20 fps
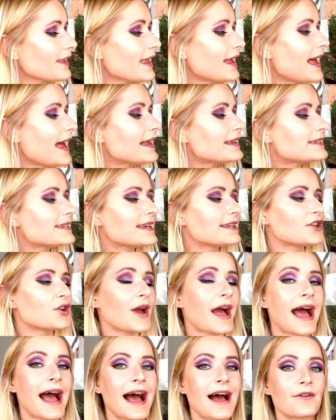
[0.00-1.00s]
And then you
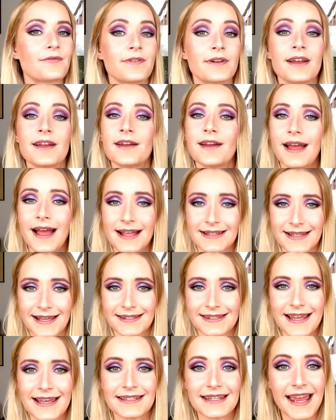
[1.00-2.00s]
have, as I
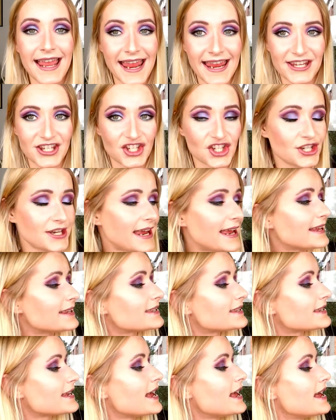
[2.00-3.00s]
said, 8
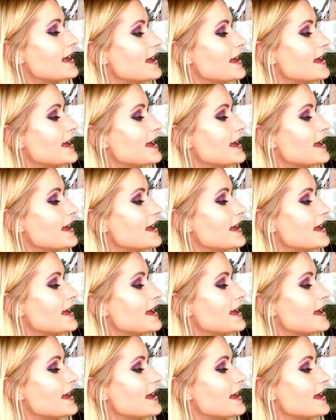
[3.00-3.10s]
shades.